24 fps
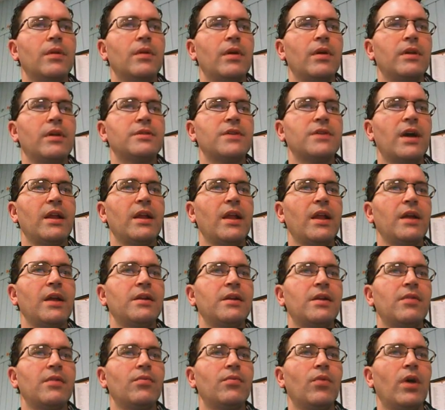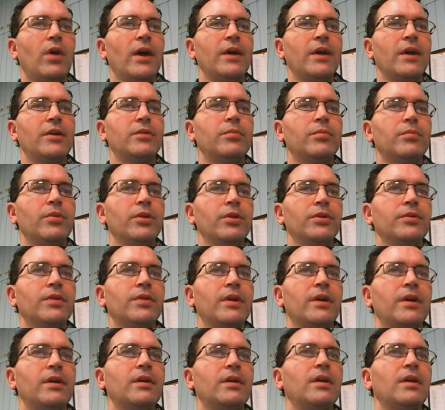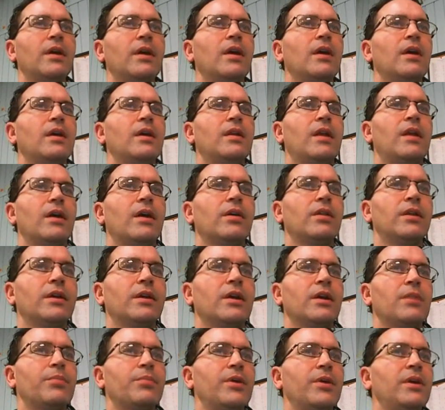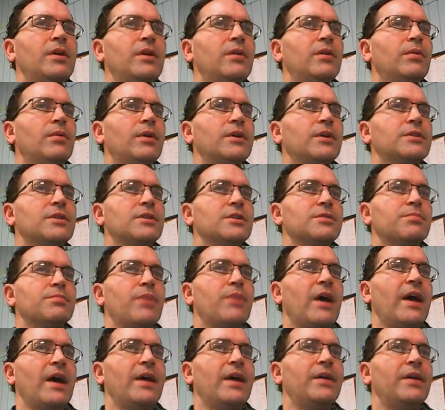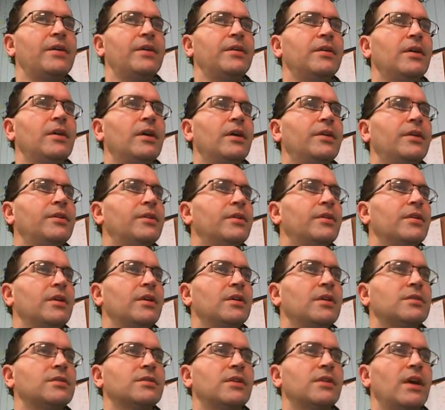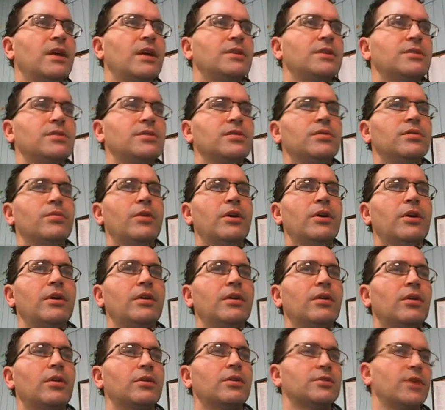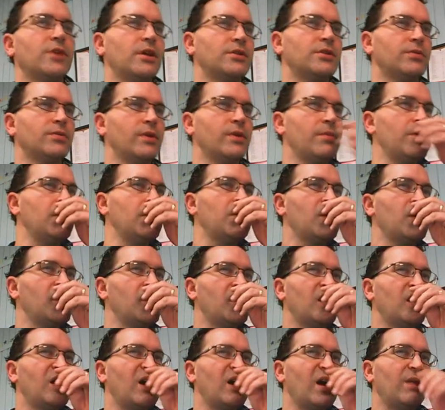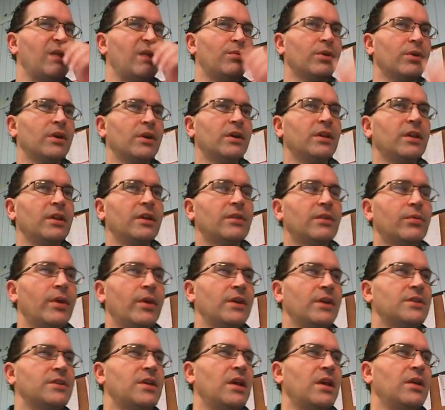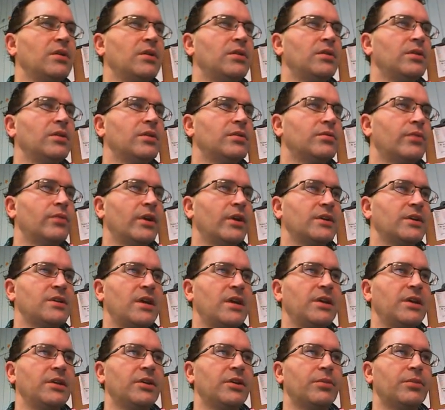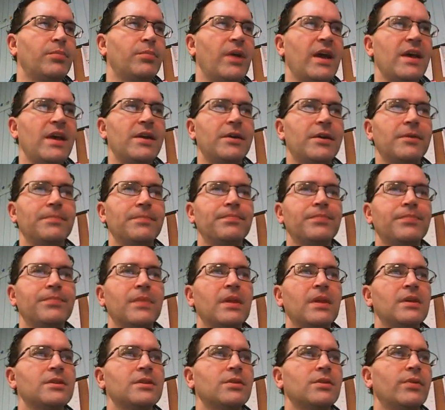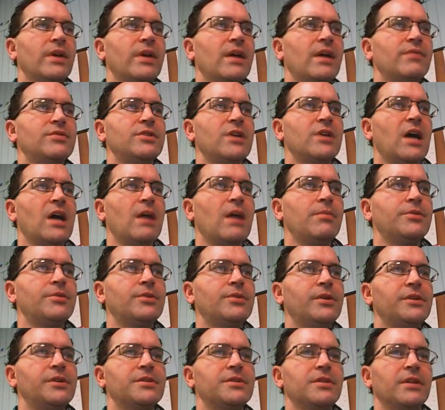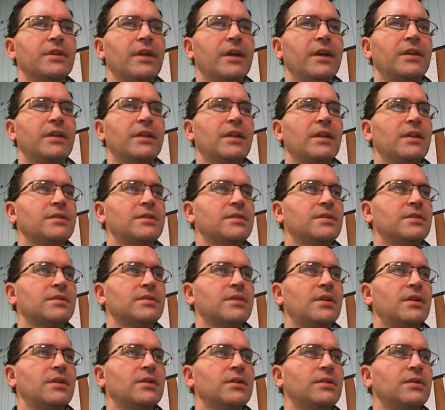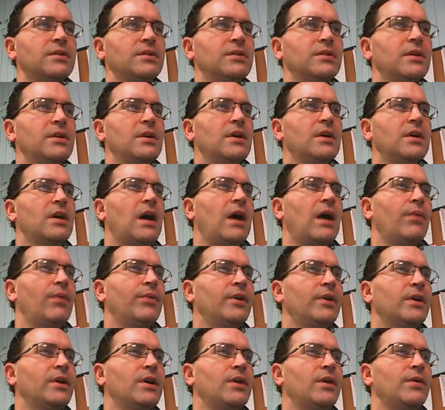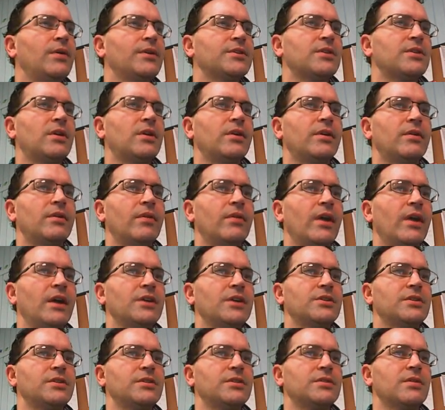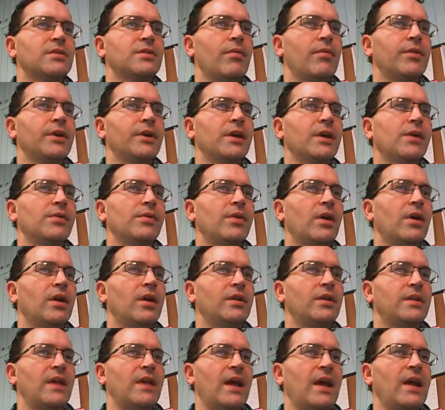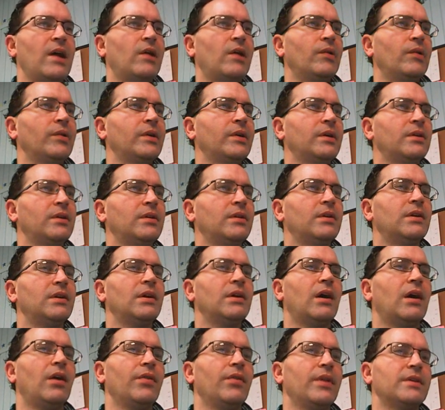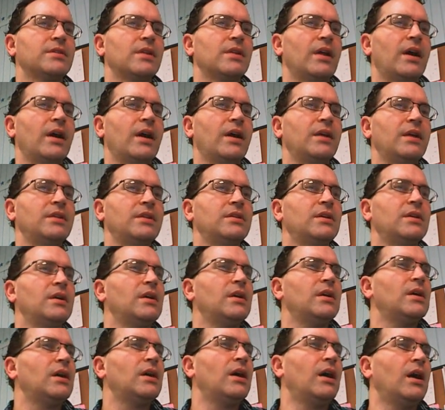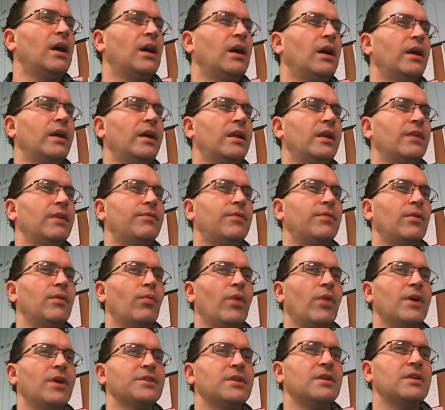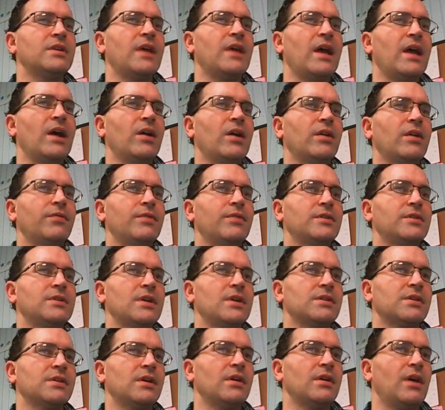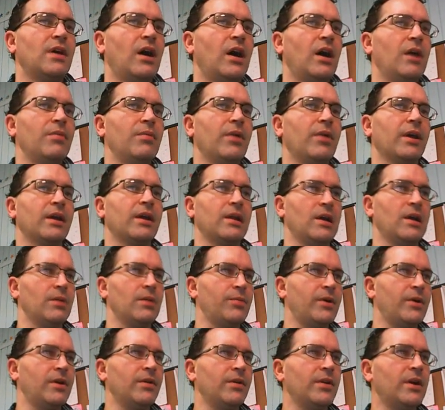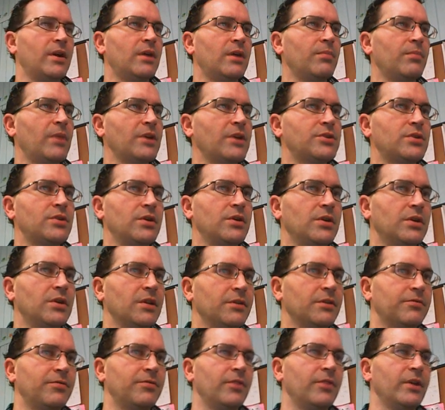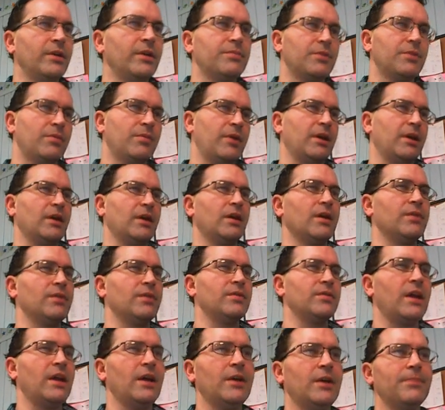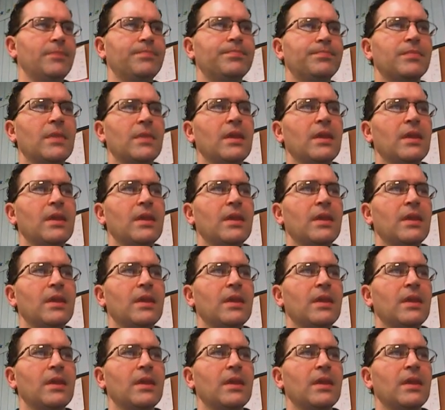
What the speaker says: It's highlighted in white or blue there. Now click up here where it says pattern under the sketch toolbar or sketch ribbon, and we're going to click rectangular pattern. So we have geometry selected, that's the circle. I want to go a certain direction, so I want to go down on this line. And if it wasn't down, if it says up, like an up arrow there, make sure you click flip to make it go down.